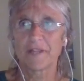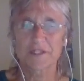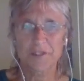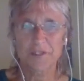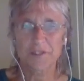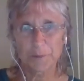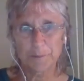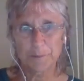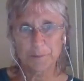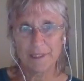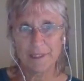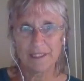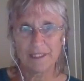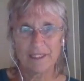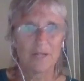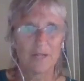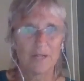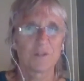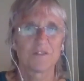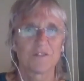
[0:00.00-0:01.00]
to me. I
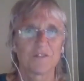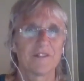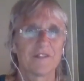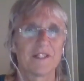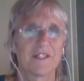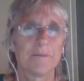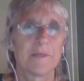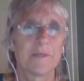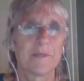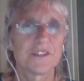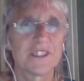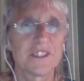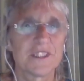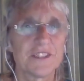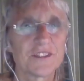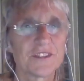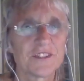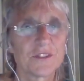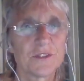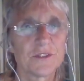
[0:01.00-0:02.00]
was very much
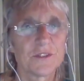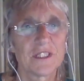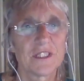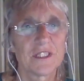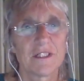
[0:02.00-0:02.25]
into the